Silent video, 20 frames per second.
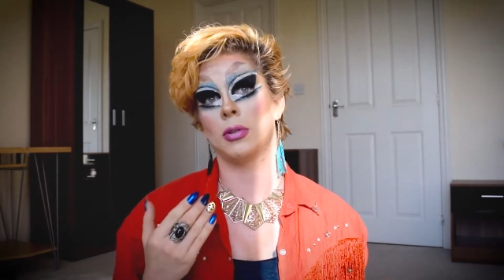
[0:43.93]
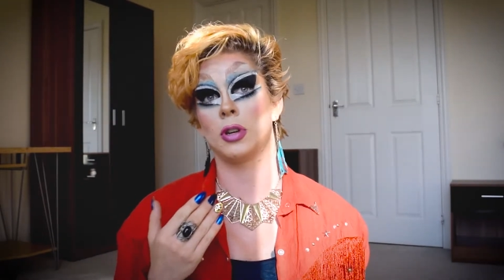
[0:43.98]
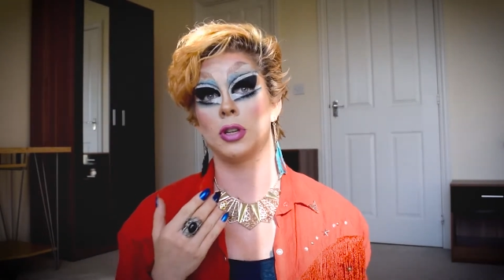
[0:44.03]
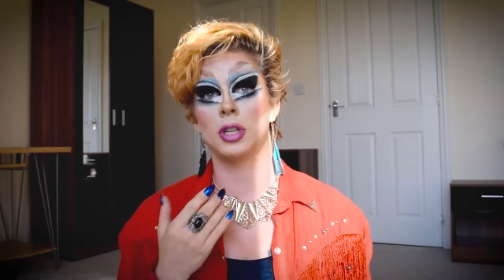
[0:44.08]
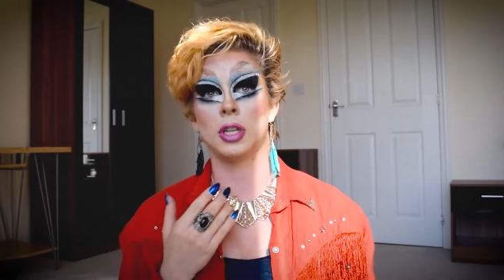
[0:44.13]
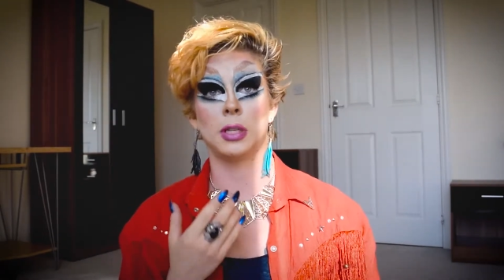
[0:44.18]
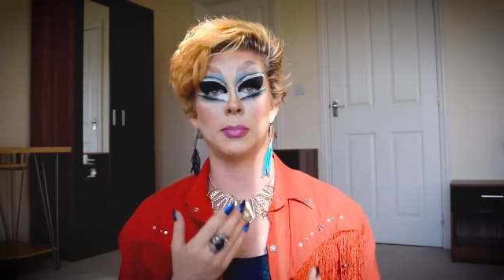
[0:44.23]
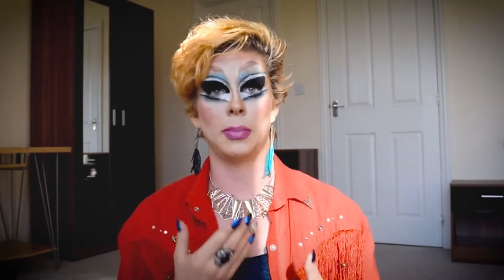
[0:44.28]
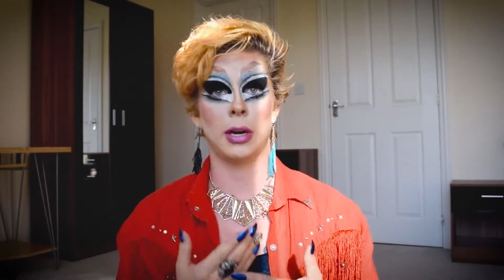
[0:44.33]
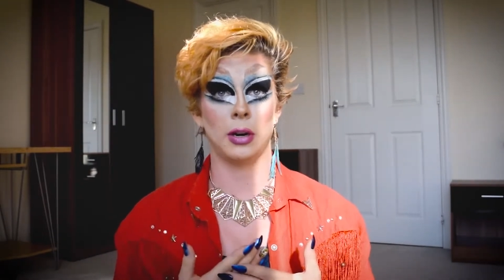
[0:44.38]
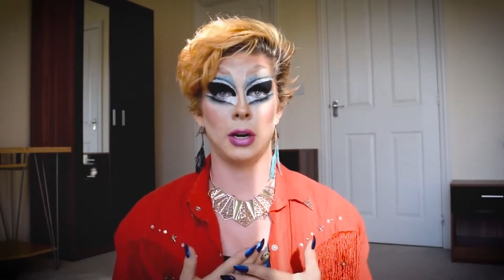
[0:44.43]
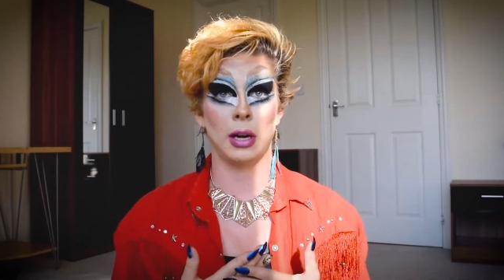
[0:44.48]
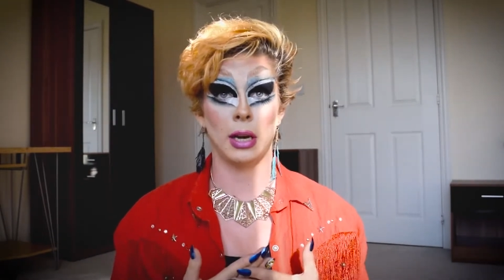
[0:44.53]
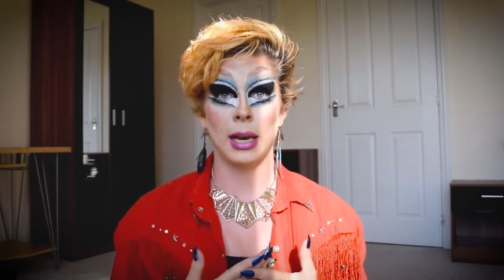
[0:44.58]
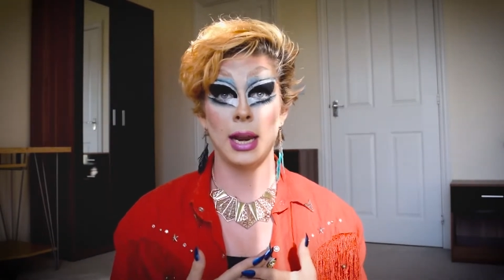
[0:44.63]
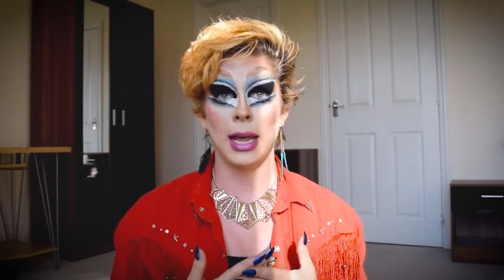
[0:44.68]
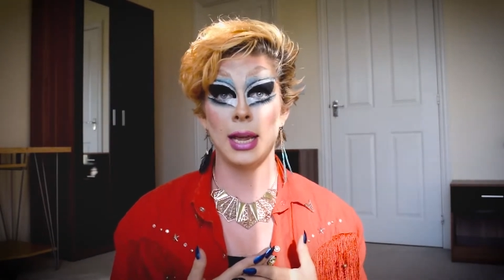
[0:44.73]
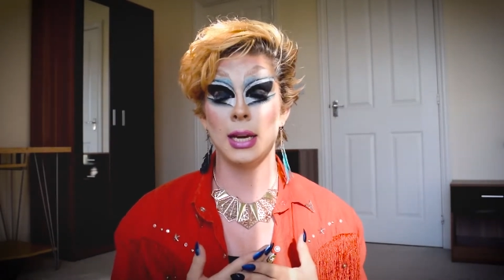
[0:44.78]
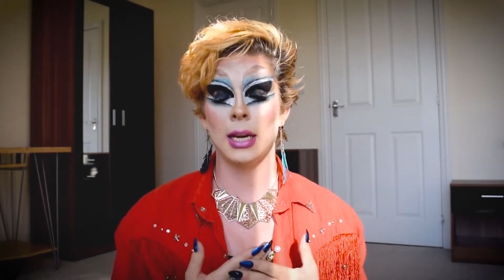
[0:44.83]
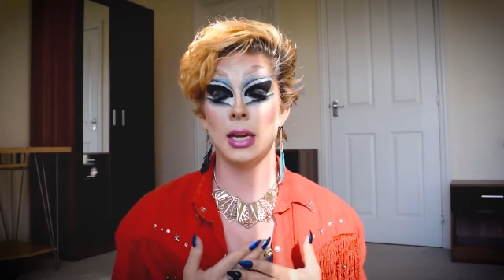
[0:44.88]
such as bearded
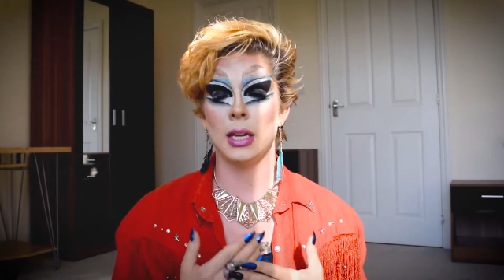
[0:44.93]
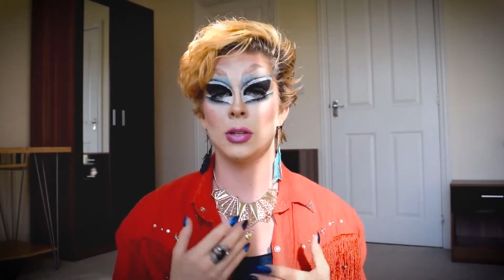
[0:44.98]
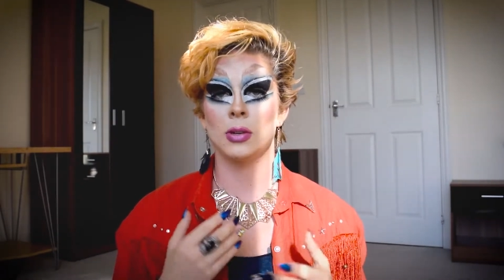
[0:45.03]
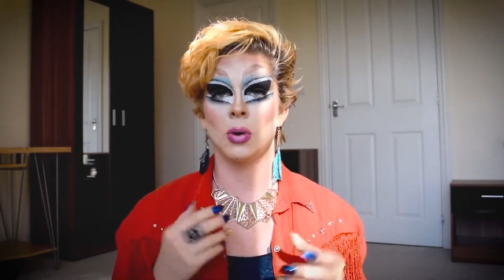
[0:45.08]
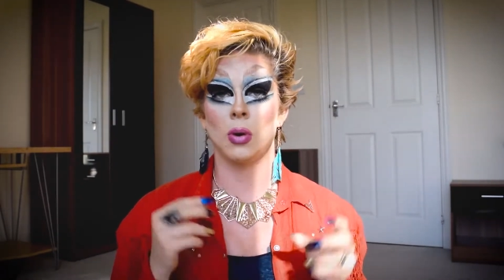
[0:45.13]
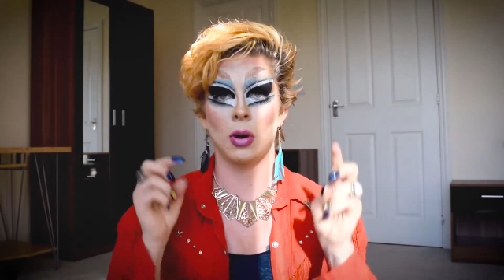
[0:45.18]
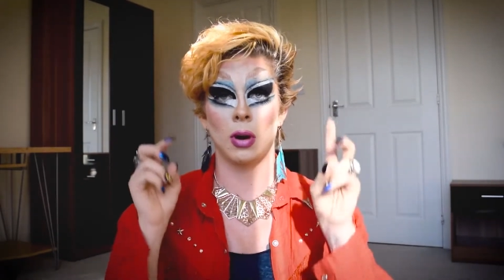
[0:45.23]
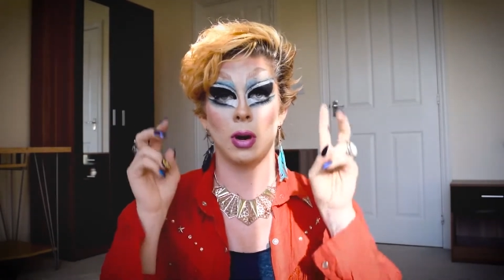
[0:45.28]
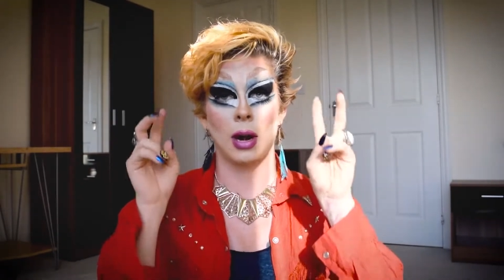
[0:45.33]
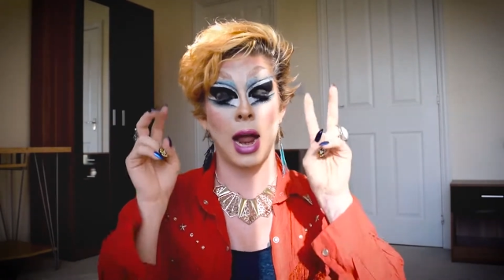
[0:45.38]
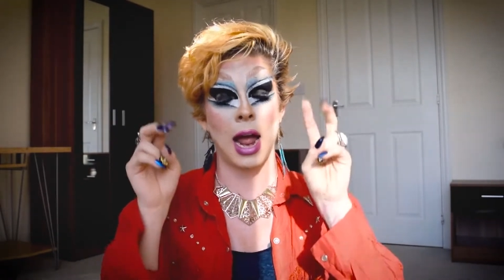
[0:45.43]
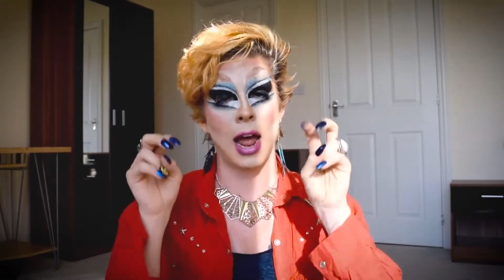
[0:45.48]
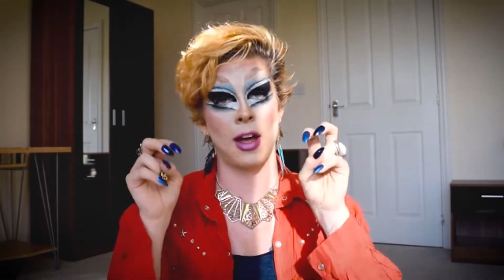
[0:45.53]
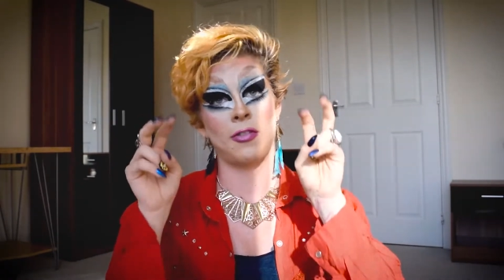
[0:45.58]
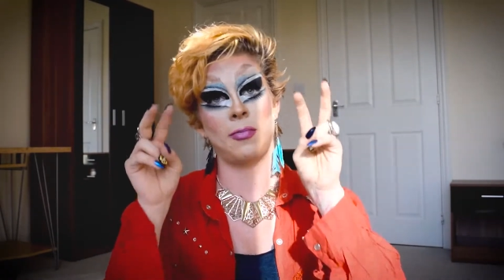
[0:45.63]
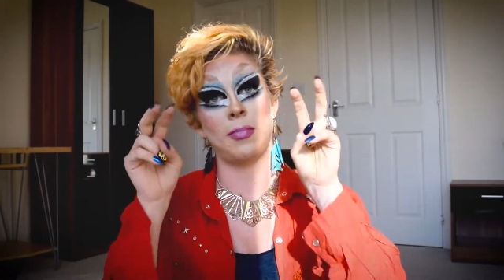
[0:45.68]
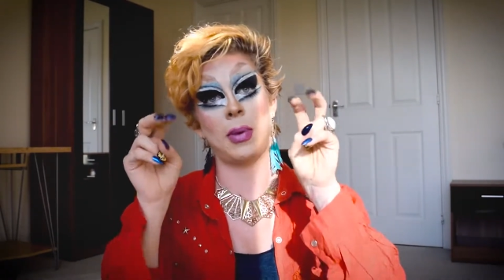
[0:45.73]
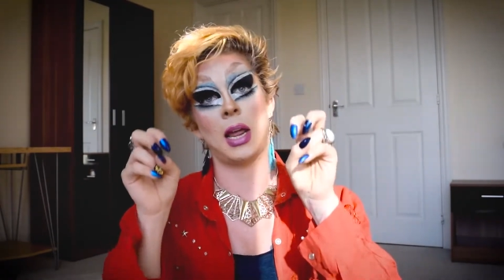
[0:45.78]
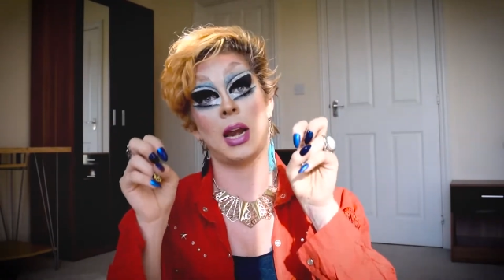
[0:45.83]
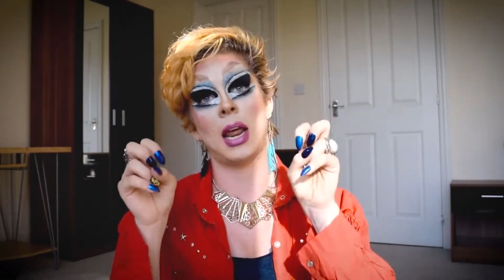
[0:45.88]
ladies or
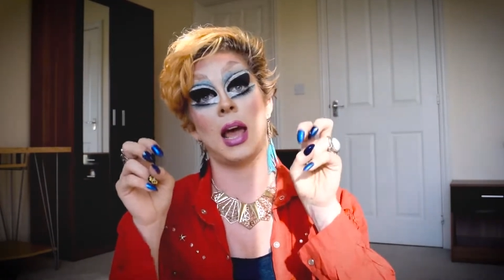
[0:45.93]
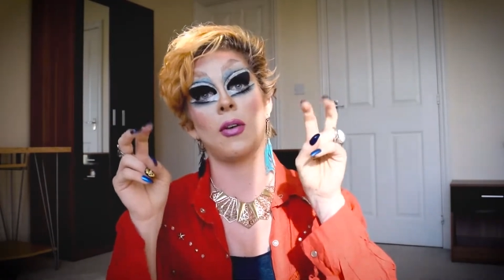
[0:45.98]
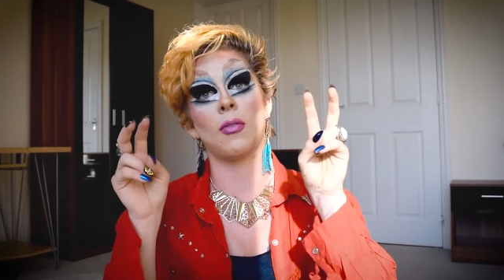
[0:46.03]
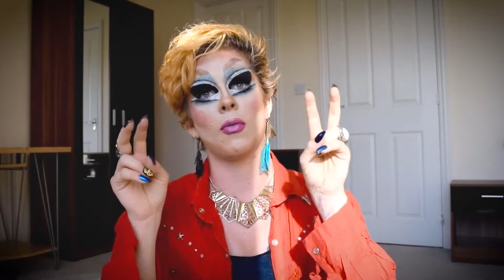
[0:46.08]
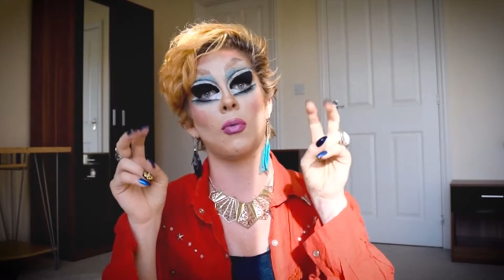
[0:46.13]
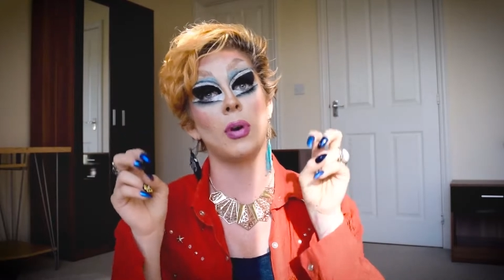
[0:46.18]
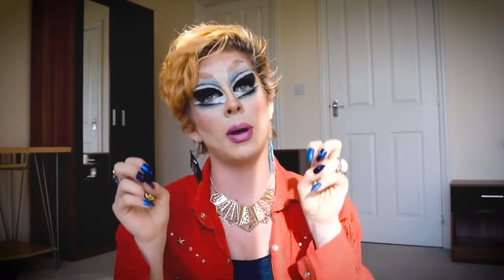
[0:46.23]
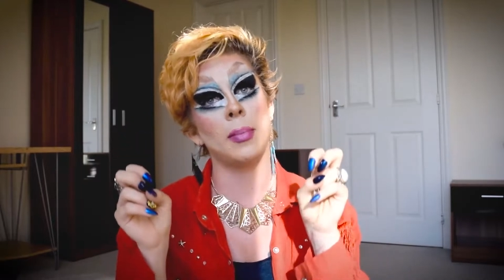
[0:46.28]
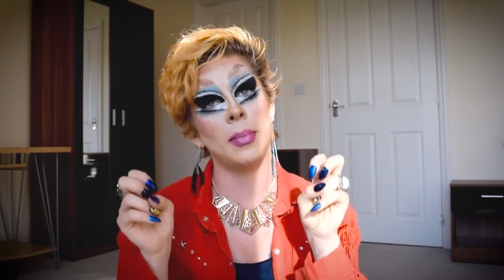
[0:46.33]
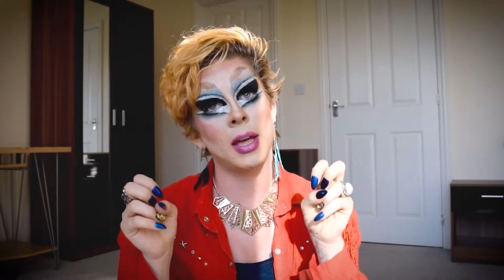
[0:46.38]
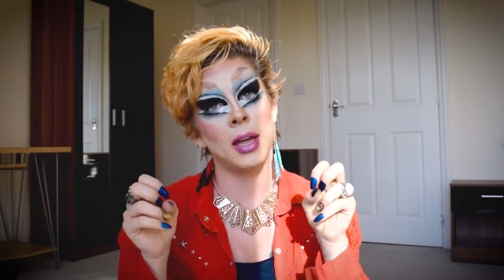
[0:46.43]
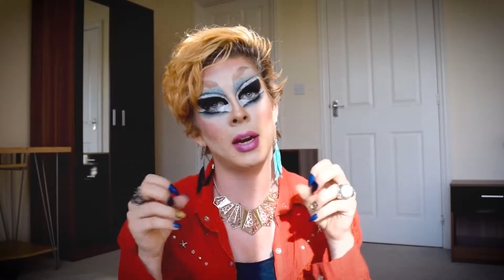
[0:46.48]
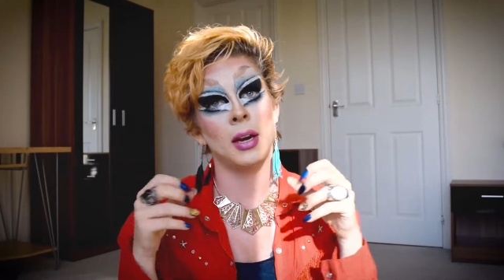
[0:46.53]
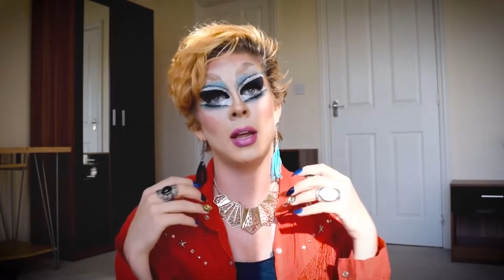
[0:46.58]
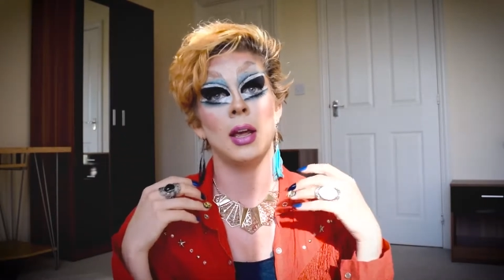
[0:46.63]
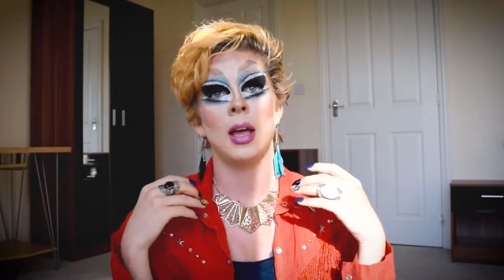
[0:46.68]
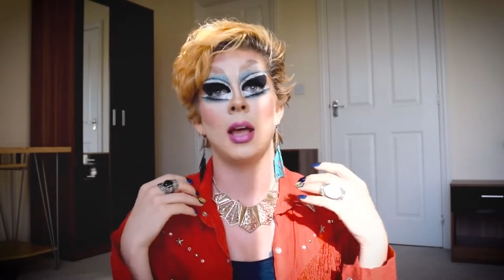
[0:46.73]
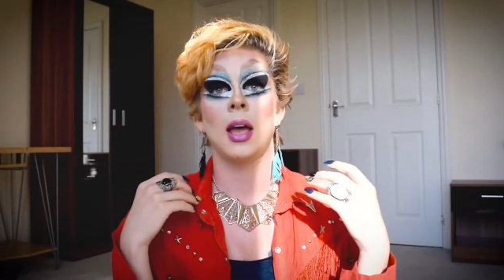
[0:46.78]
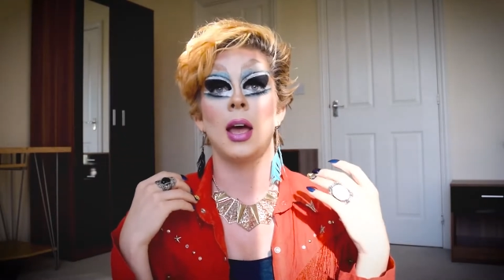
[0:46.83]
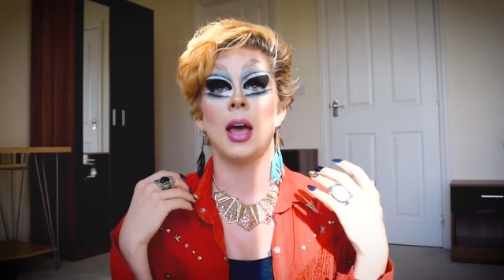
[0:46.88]
half men, half women,